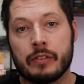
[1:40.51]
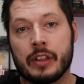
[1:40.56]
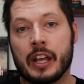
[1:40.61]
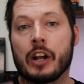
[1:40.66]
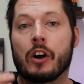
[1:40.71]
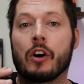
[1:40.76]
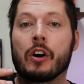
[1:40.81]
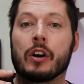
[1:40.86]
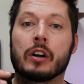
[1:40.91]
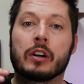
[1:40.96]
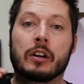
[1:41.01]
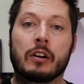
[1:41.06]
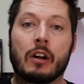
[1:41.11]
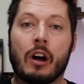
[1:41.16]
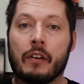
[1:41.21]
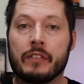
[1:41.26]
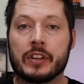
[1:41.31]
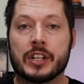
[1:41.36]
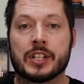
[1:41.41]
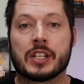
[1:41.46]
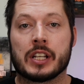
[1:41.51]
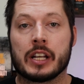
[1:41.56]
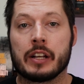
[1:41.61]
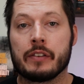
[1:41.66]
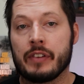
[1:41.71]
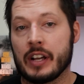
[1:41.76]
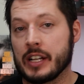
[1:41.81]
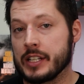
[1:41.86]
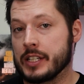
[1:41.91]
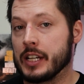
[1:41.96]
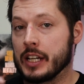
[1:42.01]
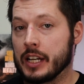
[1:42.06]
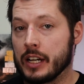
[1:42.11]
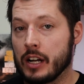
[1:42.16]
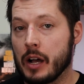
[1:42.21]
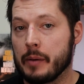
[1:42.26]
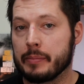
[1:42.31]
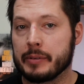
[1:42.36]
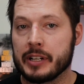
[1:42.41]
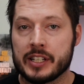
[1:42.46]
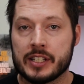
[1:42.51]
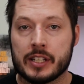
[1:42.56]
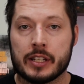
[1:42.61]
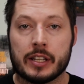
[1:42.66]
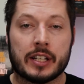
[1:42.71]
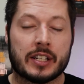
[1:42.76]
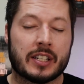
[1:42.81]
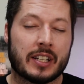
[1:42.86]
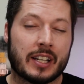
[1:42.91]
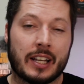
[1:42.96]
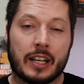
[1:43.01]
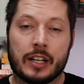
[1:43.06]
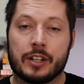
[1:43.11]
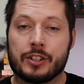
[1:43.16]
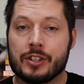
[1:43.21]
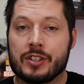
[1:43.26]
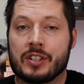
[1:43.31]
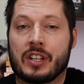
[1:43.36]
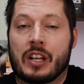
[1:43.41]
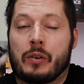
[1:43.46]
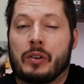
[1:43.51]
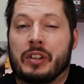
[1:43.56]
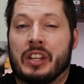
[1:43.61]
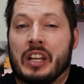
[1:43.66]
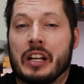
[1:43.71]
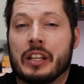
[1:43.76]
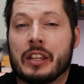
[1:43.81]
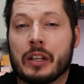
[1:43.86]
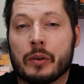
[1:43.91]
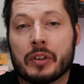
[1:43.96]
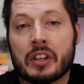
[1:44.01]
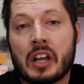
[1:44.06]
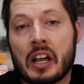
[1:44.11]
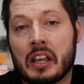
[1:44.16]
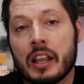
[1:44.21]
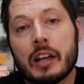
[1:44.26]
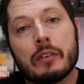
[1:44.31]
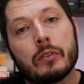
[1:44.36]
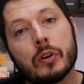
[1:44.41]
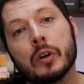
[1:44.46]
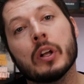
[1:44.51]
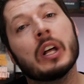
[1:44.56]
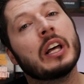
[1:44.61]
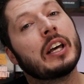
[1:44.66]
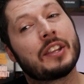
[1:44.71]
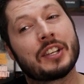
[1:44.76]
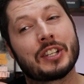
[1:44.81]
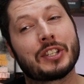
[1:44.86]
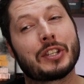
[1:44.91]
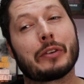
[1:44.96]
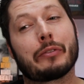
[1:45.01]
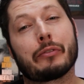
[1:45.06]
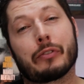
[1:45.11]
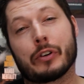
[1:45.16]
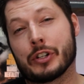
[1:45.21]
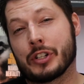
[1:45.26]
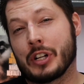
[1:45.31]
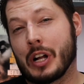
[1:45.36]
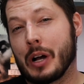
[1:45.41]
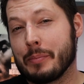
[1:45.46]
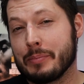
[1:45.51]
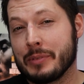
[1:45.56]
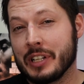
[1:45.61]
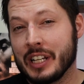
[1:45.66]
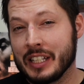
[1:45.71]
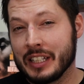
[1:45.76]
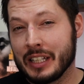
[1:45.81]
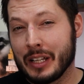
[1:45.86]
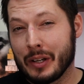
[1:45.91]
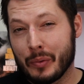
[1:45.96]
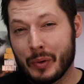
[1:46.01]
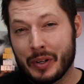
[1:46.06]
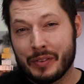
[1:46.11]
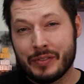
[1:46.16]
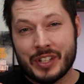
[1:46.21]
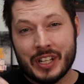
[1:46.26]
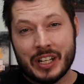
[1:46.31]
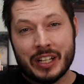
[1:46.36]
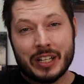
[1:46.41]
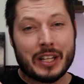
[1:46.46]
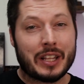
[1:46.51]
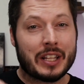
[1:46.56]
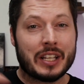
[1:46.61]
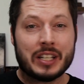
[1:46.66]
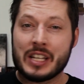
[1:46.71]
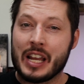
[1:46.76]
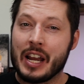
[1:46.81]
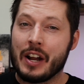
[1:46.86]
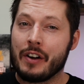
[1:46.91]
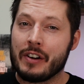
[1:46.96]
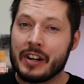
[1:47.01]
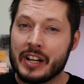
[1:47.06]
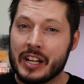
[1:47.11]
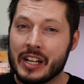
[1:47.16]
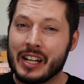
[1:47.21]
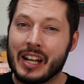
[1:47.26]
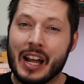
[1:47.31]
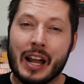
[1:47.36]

They are obviously investing into updates in this. Again, just like with anything with HighLevel, this is the first update that we've seen to this area.